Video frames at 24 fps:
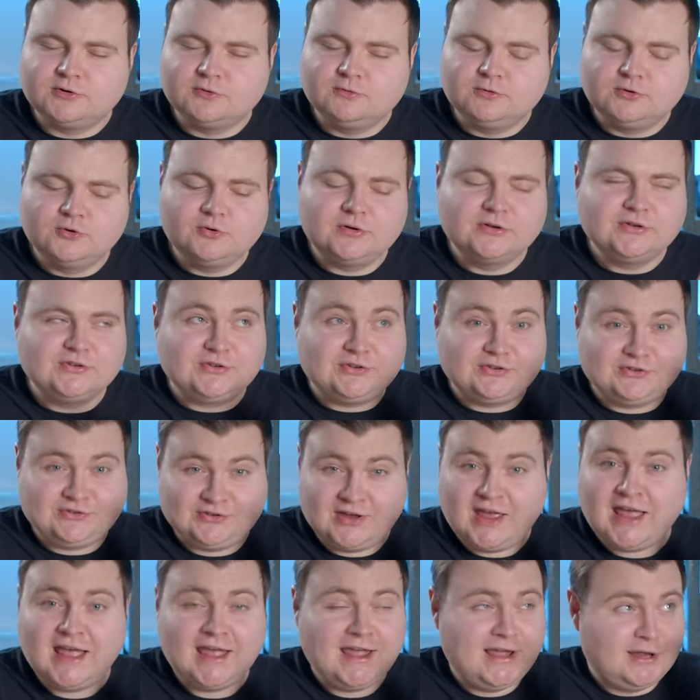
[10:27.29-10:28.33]
you, you can
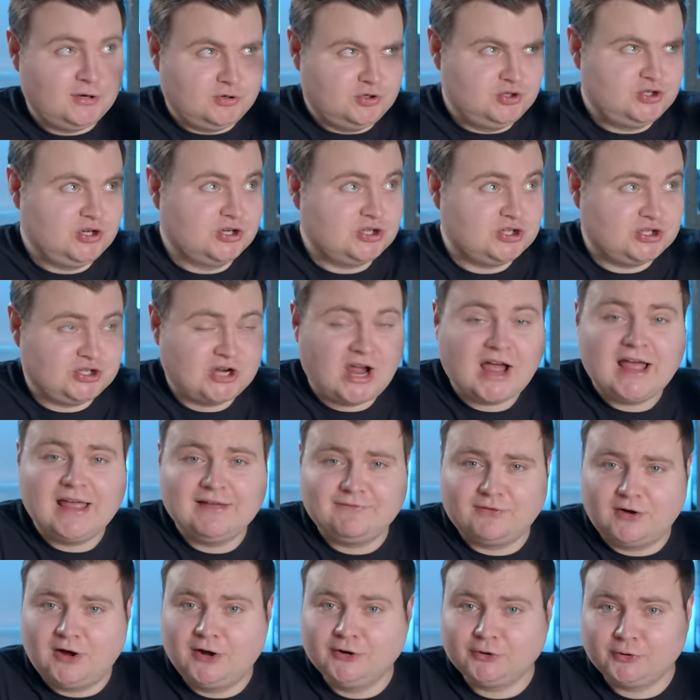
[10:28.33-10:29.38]
say just shy
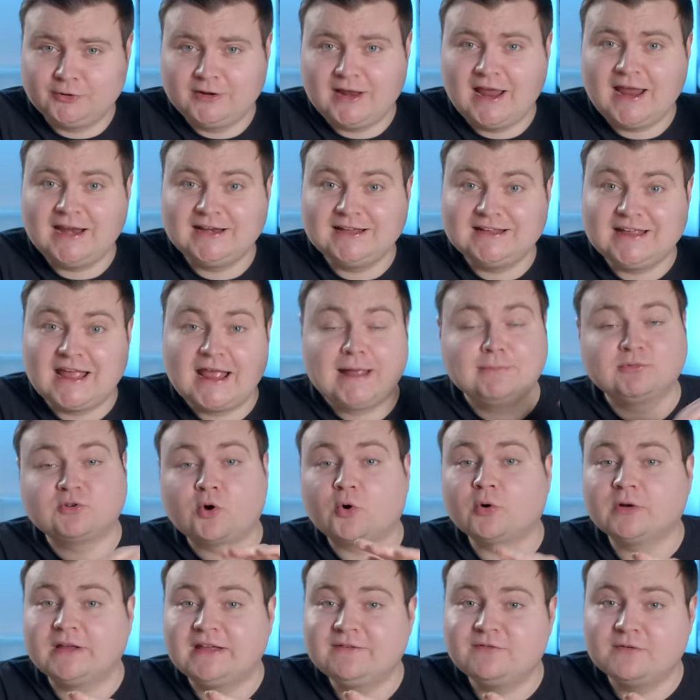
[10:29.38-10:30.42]
of 180 games,
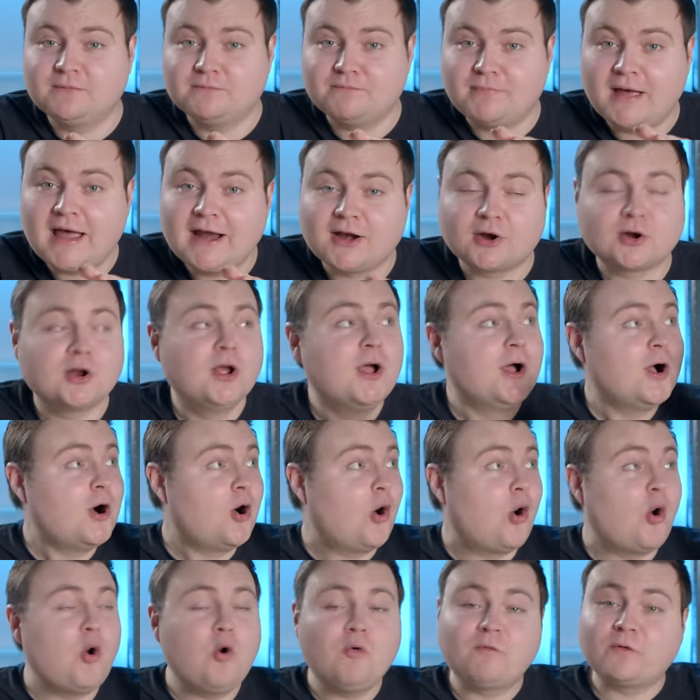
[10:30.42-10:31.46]
or even better,
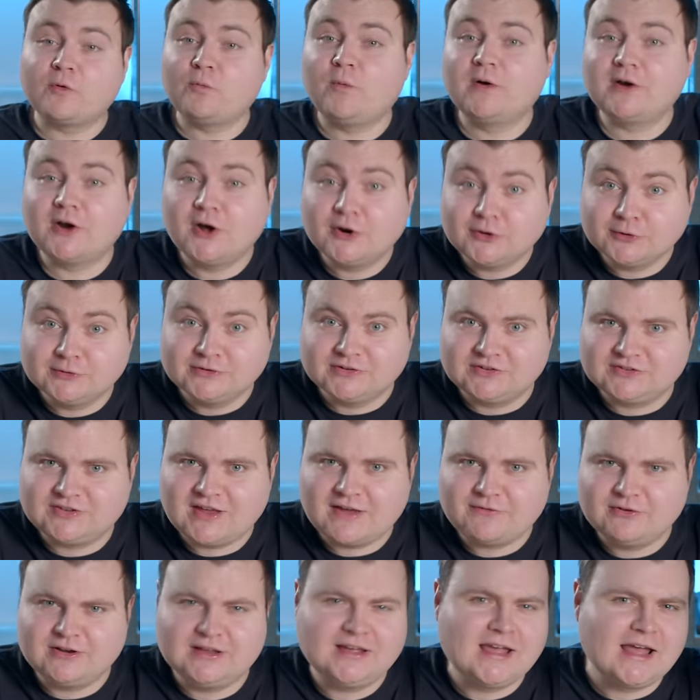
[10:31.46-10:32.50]
over
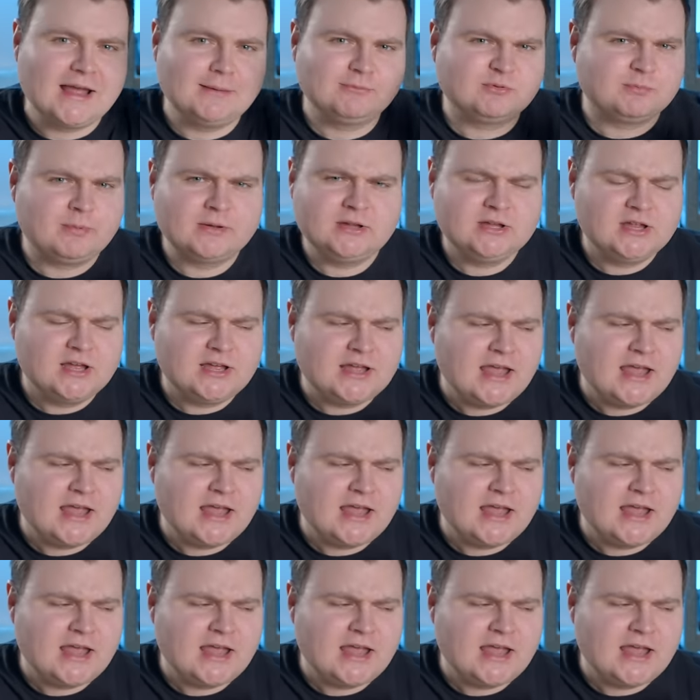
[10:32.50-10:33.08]
170 games, but you